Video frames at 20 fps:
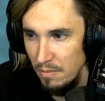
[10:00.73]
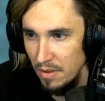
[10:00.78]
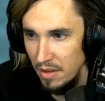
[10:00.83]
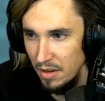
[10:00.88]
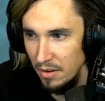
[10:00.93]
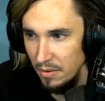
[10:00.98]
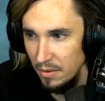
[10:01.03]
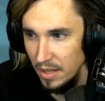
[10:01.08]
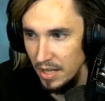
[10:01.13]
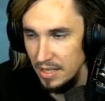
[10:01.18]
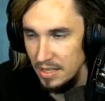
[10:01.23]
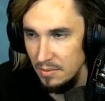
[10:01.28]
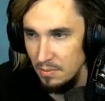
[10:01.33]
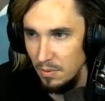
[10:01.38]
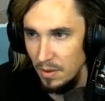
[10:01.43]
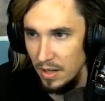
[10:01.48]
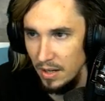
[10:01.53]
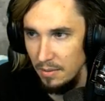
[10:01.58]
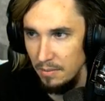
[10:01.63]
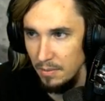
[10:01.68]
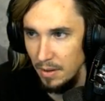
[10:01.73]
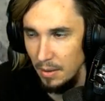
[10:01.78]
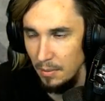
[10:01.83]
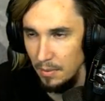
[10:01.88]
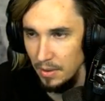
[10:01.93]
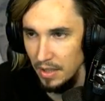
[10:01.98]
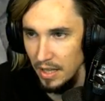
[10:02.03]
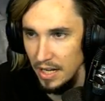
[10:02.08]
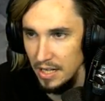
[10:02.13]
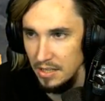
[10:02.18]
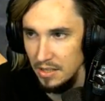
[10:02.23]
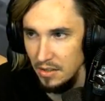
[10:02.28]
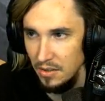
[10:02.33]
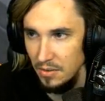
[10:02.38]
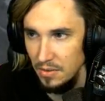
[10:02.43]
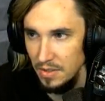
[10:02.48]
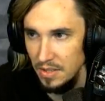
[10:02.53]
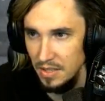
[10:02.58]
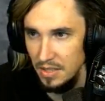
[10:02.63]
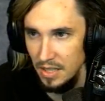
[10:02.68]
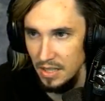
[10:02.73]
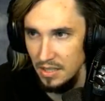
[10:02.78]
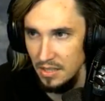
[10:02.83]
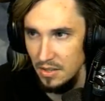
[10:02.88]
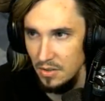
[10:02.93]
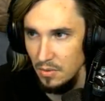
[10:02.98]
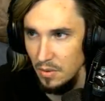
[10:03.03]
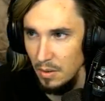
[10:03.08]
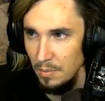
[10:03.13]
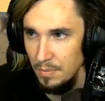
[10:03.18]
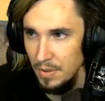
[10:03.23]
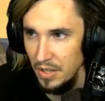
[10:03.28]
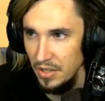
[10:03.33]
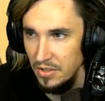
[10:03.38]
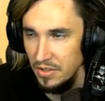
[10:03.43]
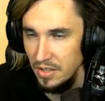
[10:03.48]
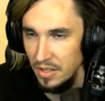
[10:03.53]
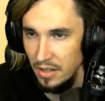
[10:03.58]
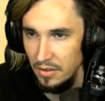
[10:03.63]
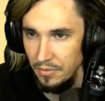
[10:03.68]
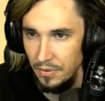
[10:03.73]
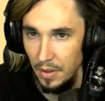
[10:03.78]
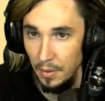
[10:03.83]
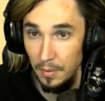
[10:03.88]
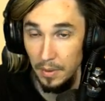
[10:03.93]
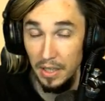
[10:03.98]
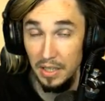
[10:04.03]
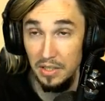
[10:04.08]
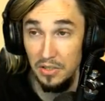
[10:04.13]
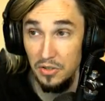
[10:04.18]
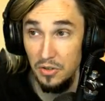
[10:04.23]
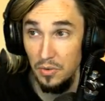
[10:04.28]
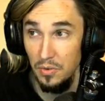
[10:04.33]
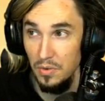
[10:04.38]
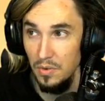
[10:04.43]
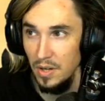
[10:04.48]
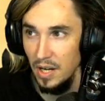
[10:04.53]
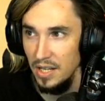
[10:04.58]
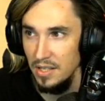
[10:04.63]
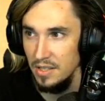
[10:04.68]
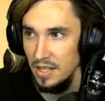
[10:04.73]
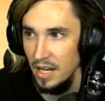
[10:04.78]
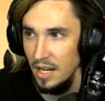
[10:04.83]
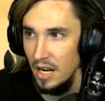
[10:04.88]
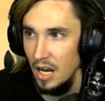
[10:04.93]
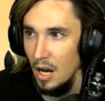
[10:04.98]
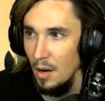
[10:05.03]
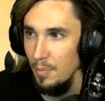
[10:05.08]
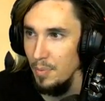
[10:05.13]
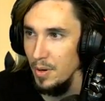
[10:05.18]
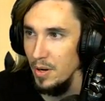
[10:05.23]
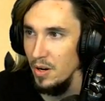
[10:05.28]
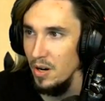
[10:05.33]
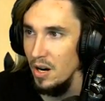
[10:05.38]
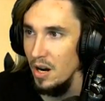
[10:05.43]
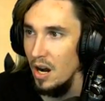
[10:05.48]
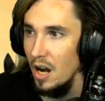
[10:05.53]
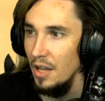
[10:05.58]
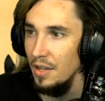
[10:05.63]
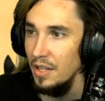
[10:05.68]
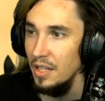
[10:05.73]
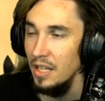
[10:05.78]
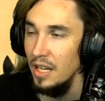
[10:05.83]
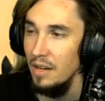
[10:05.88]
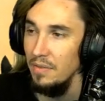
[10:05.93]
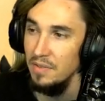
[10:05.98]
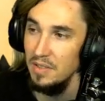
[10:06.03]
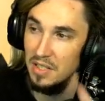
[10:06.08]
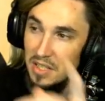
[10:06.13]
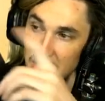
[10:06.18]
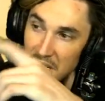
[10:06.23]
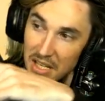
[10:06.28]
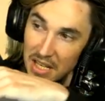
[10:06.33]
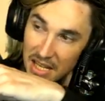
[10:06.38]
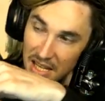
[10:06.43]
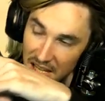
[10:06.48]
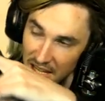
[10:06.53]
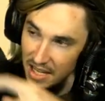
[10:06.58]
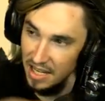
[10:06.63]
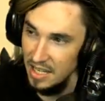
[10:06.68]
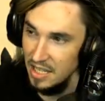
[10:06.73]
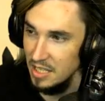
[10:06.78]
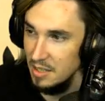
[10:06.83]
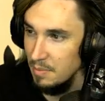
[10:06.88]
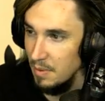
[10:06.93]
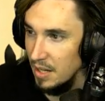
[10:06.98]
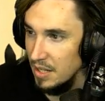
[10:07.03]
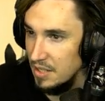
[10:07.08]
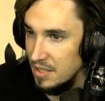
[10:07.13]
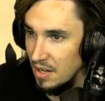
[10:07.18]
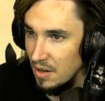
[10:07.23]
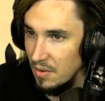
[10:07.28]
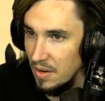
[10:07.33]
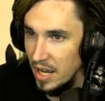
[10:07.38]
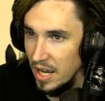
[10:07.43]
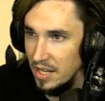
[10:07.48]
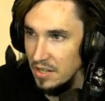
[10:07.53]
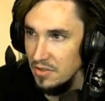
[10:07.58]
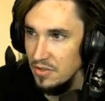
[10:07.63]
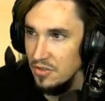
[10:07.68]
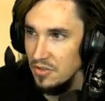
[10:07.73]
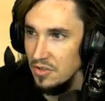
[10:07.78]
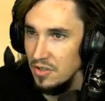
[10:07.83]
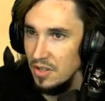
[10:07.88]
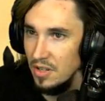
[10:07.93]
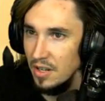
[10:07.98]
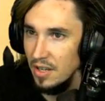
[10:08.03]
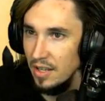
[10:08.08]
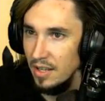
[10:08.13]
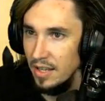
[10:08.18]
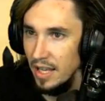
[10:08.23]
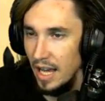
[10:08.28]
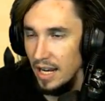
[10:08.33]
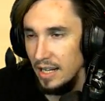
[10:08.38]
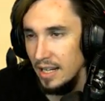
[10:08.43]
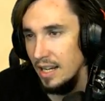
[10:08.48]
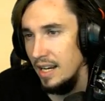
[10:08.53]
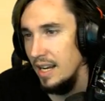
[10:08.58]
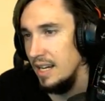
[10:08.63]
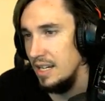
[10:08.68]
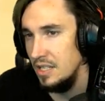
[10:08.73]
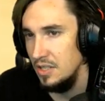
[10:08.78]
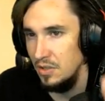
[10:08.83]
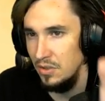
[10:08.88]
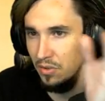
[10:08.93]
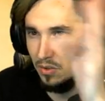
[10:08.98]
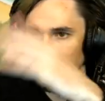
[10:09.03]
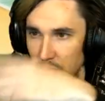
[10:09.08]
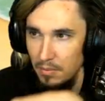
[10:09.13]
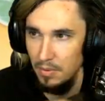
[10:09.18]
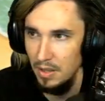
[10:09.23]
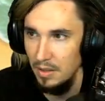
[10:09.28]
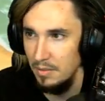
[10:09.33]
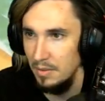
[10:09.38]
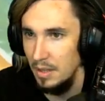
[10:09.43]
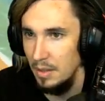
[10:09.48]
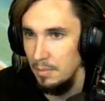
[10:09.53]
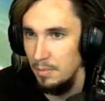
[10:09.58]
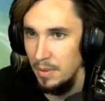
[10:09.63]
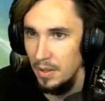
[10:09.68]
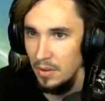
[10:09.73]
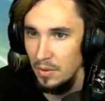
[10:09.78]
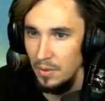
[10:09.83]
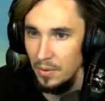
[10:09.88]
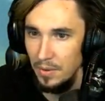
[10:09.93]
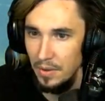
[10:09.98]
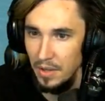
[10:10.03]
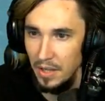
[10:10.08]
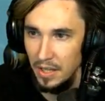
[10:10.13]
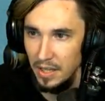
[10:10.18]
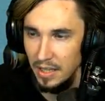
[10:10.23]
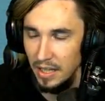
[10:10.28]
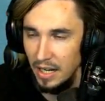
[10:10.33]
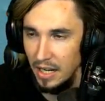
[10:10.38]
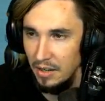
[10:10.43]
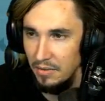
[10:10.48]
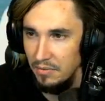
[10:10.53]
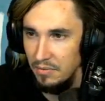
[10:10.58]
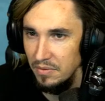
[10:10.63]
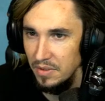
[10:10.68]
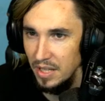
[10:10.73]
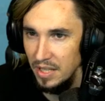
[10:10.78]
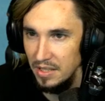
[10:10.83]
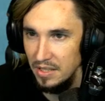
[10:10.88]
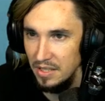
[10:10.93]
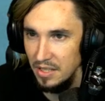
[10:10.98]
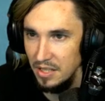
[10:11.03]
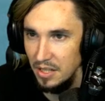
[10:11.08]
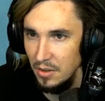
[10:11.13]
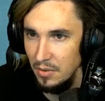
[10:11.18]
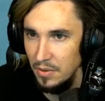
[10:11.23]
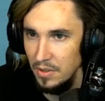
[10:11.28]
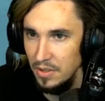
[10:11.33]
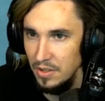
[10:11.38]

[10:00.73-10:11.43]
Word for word: though. That's what I, I would like to learn since that's the new update stuff, and I would like to show you guys that. Up here on the left is my Stonehenge. That connects to a, a, a, big old thing that I've yet to go and